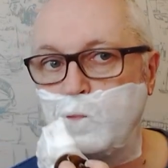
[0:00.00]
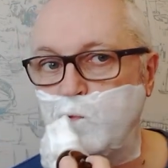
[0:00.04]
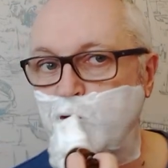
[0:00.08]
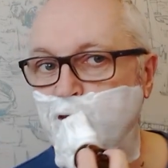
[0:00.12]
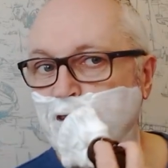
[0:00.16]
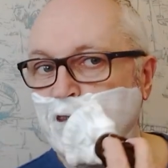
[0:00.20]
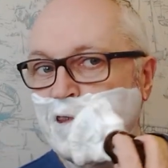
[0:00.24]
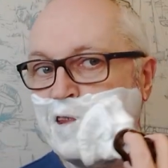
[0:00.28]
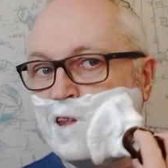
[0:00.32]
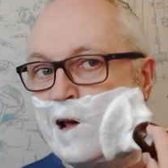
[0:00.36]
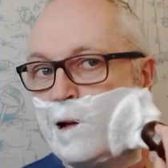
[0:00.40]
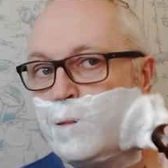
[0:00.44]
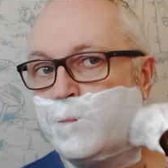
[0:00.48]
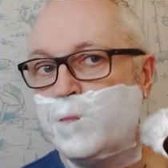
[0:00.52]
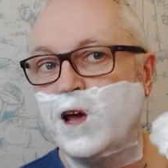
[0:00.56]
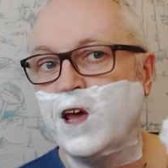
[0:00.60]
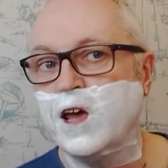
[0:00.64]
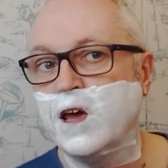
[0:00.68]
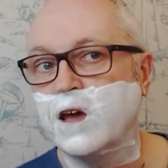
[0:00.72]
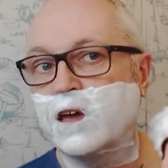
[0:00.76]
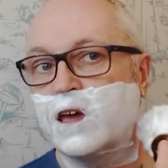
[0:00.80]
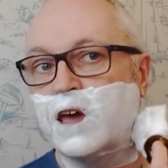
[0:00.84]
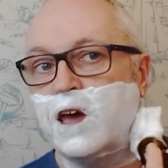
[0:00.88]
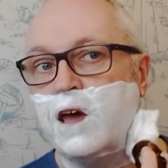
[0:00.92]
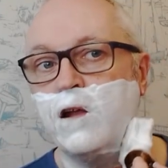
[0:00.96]
So that
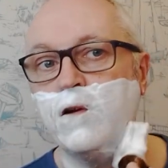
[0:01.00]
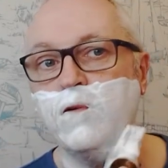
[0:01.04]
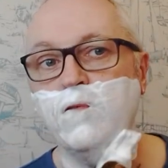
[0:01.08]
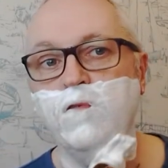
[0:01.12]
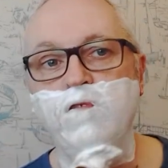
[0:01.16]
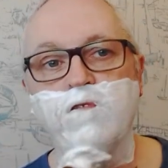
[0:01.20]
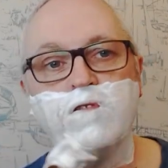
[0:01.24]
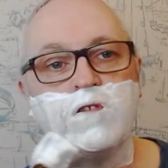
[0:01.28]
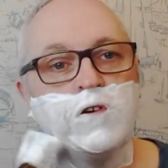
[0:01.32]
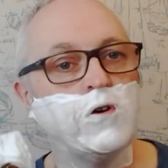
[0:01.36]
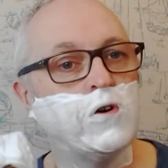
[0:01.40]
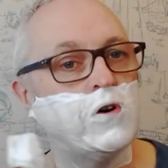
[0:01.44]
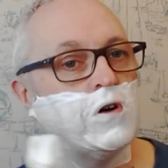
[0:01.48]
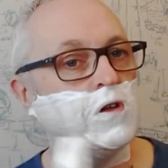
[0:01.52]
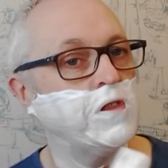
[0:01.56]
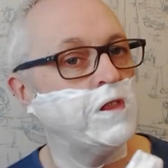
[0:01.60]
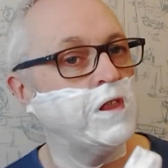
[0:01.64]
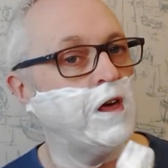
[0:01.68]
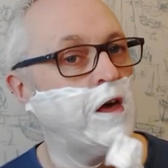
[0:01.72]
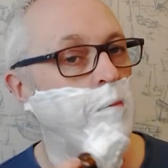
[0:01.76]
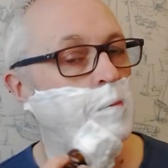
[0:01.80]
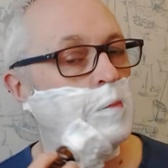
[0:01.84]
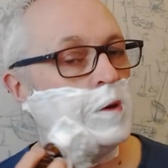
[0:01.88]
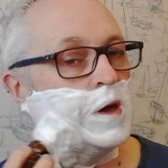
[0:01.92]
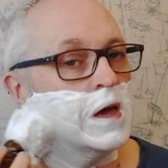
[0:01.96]
may account for
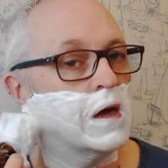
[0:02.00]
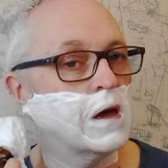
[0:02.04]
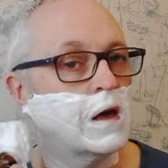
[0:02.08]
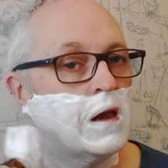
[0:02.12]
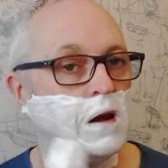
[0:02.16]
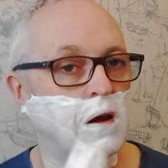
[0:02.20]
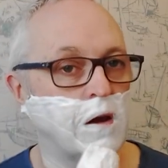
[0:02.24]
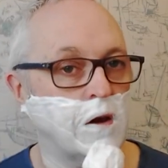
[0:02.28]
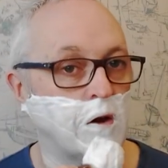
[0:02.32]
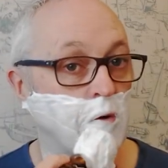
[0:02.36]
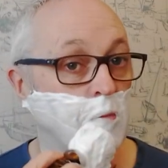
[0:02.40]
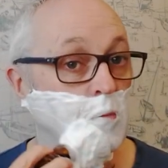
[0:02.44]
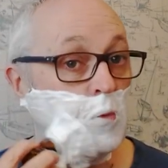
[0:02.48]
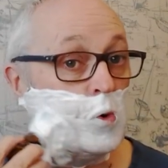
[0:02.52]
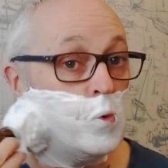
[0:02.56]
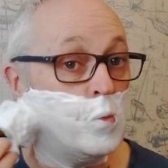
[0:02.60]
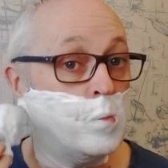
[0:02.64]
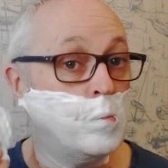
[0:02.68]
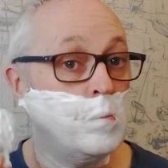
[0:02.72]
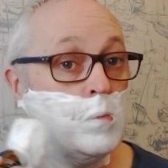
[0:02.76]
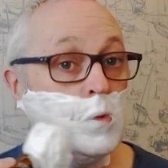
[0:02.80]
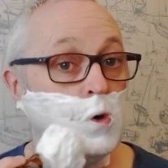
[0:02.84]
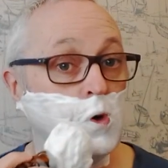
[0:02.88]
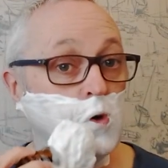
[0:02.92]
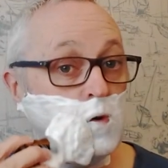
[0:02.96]
there being a little more
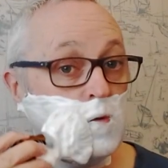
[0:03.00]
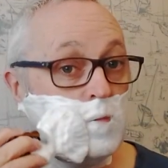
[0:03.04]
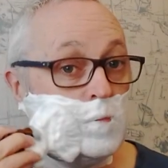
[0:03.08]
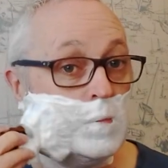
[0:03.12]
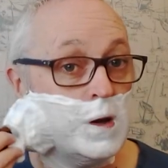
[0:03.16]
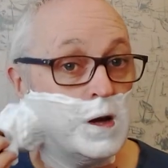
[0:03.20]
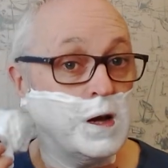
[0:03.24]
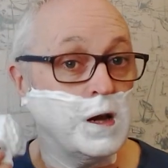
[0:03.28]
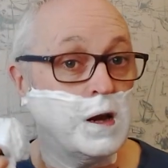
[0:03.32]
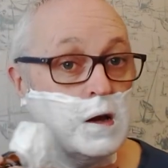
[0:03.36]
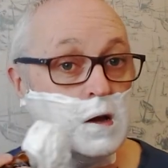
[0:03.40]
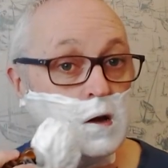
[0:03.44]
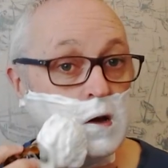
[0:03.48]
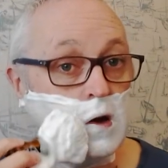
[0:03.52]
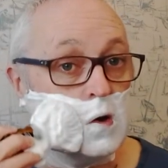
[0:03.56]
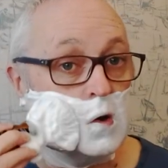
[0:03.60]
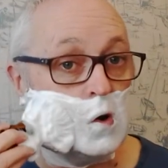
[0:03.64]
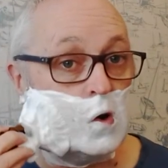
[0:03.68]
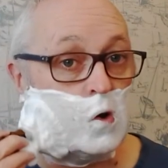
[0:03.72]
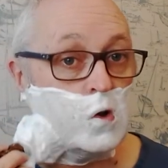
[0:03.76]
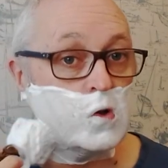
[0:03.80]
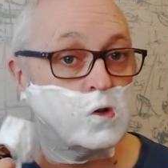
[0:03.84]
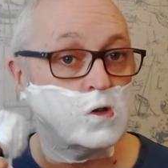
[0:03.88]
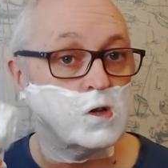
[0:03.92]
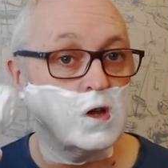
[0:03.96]
movement in the
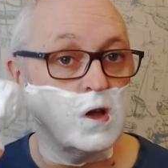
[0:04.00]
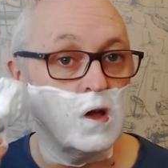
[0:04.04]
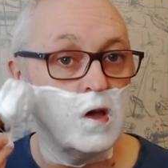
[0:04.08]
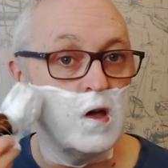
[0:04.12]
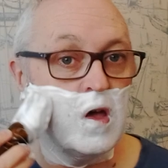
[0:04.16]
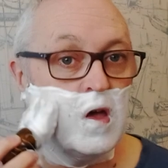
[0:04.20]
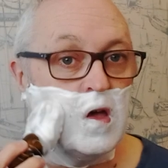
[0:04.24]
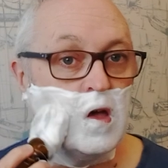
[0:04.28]
knot,